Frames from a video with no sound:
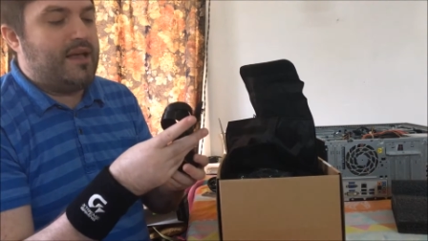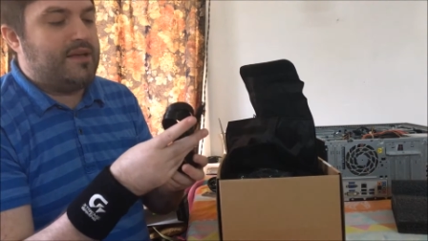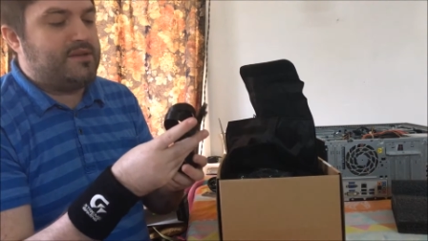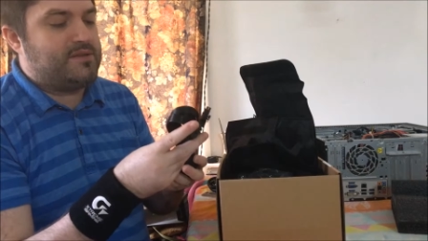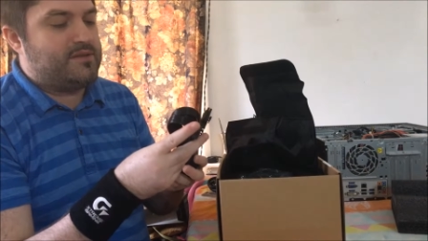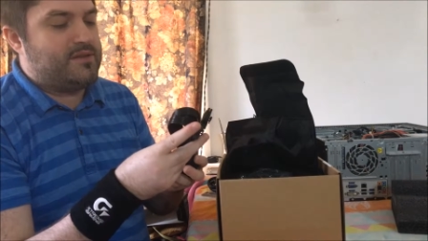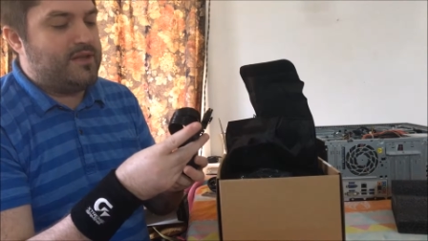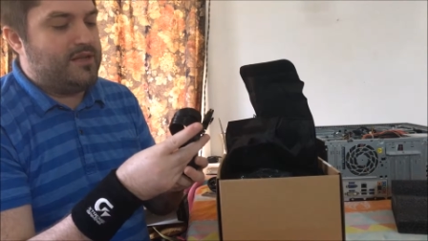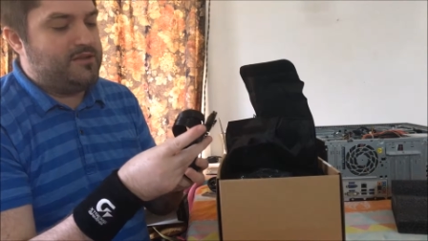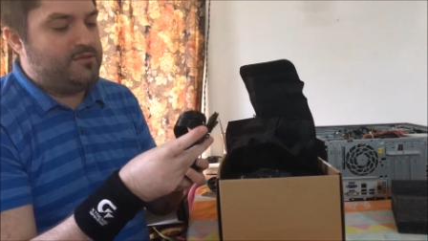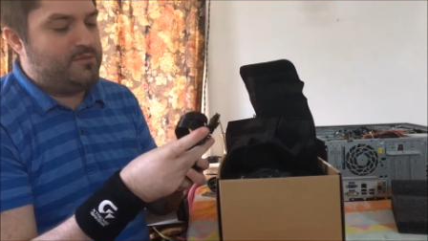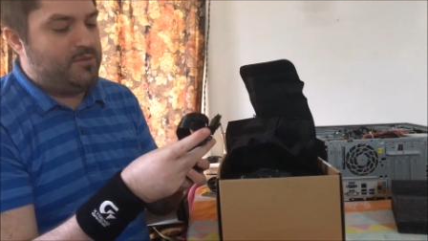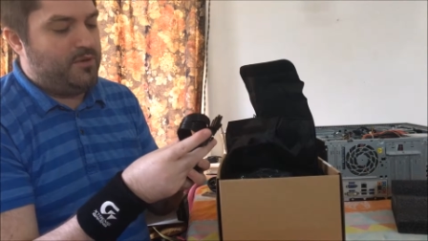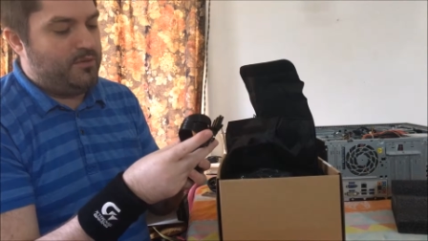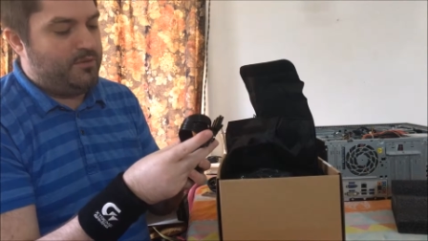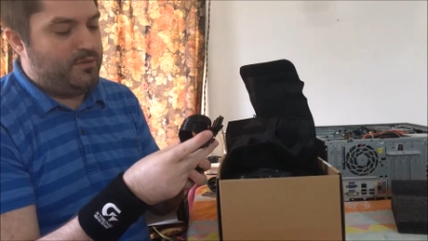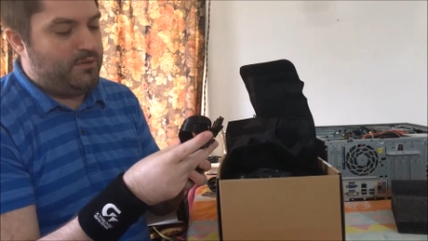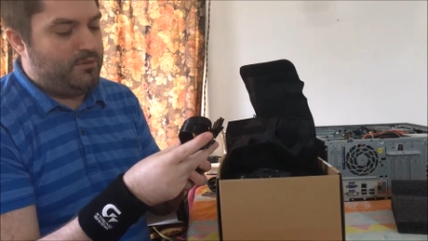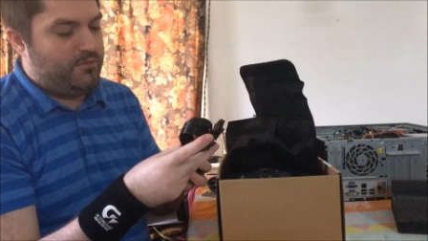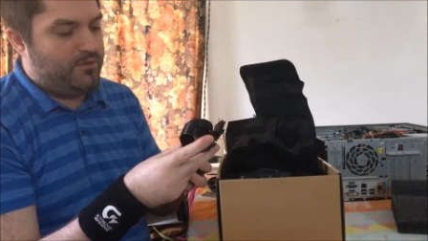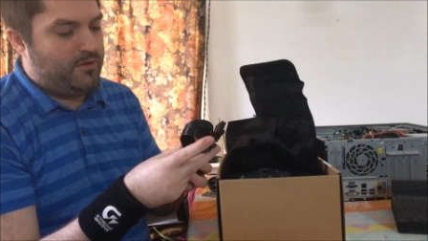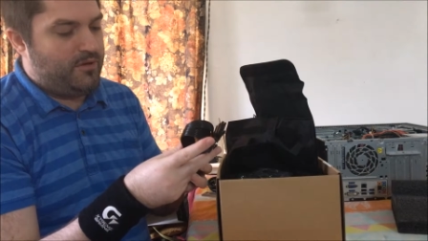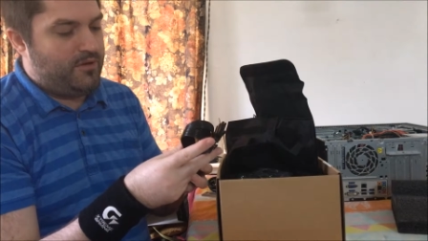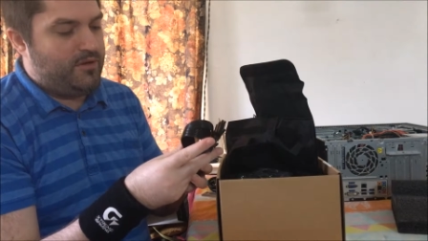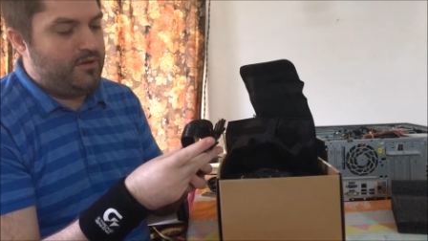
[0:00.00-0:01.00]
Yes, that's
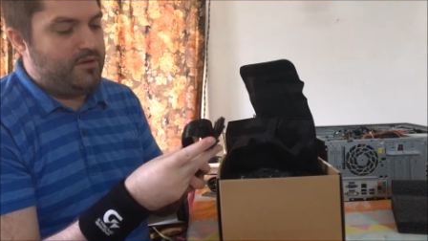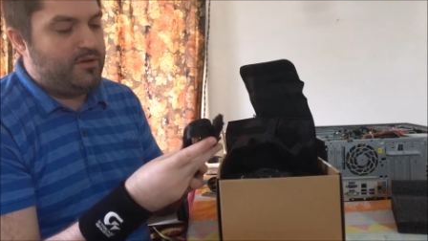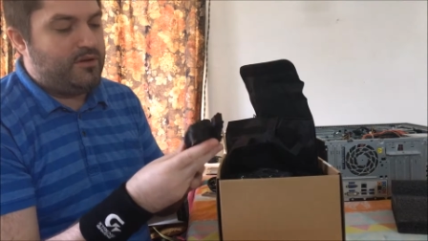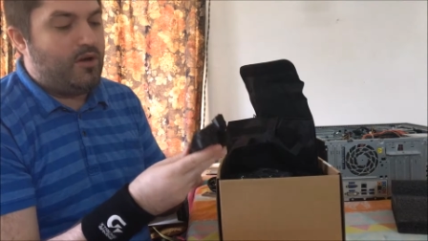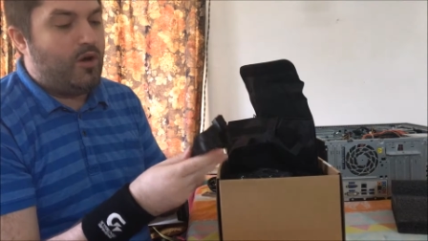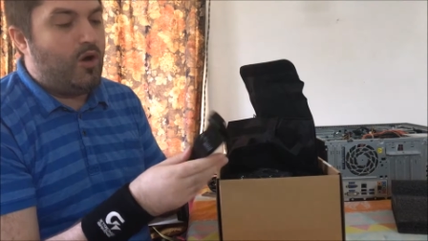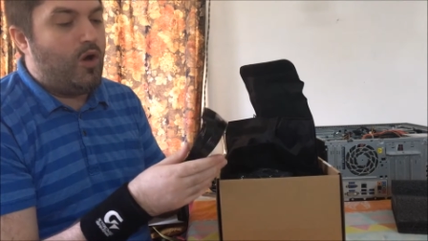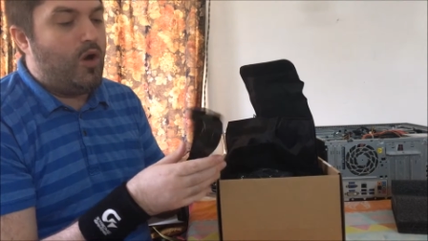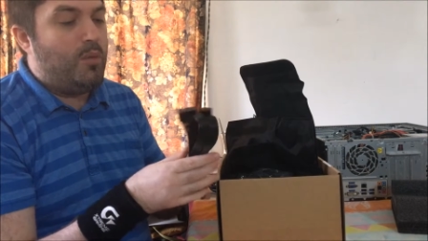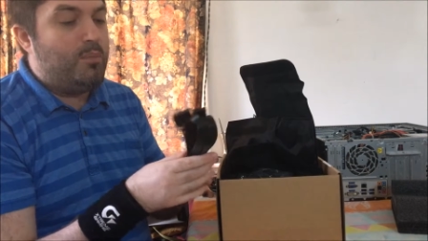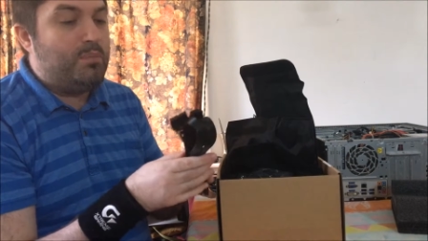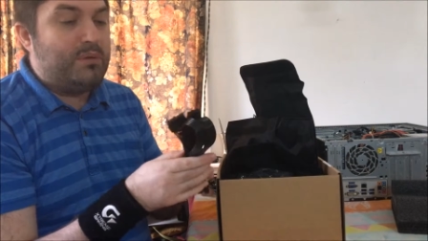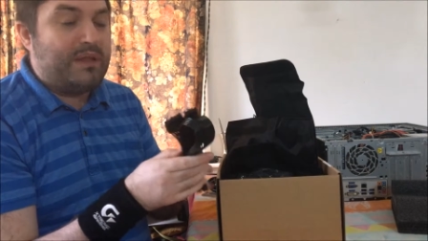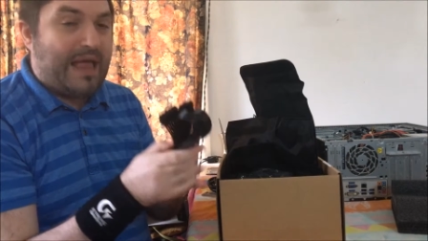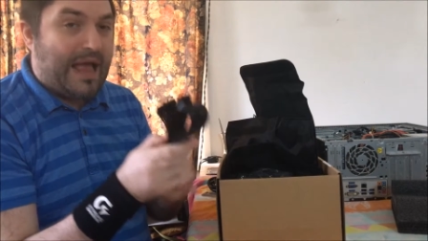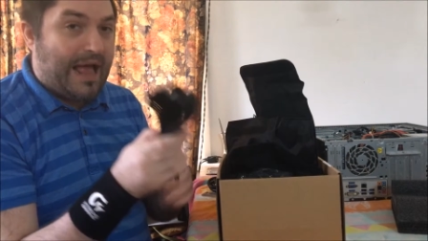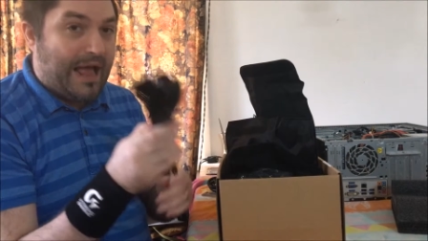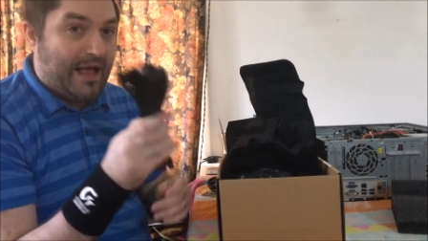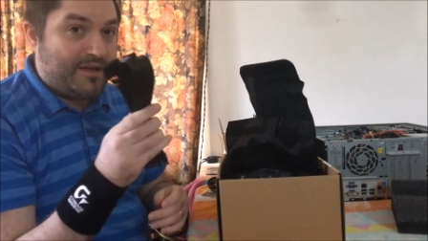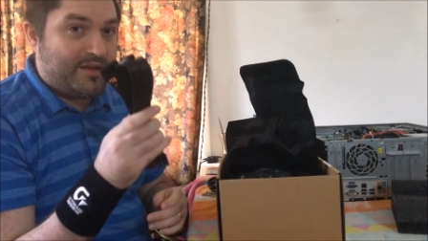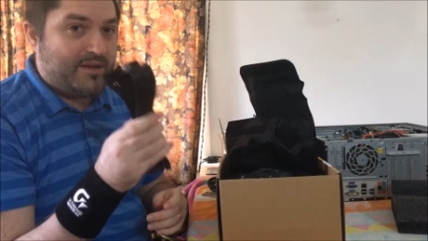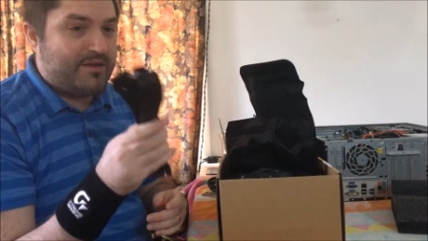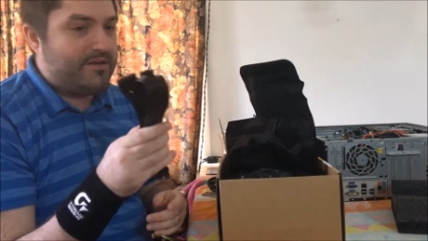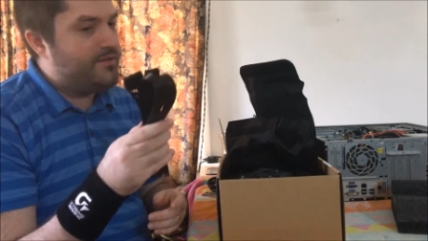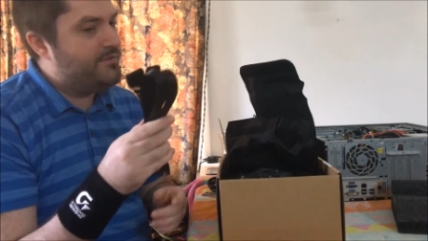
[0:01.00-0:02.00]
where we were. All
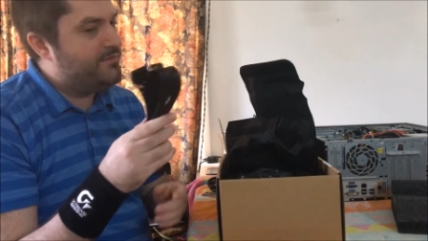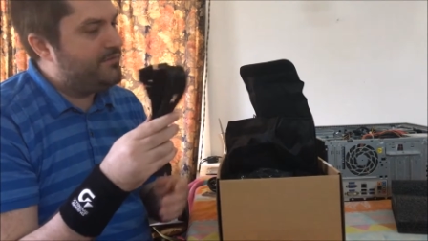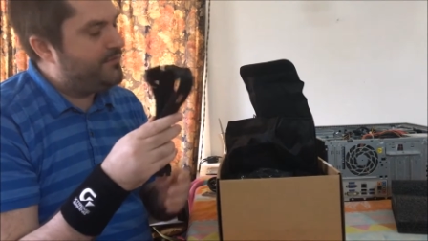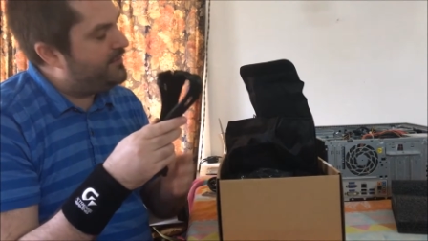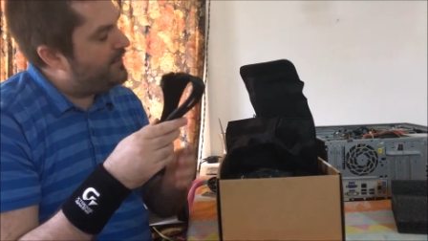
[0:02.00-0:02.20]
black.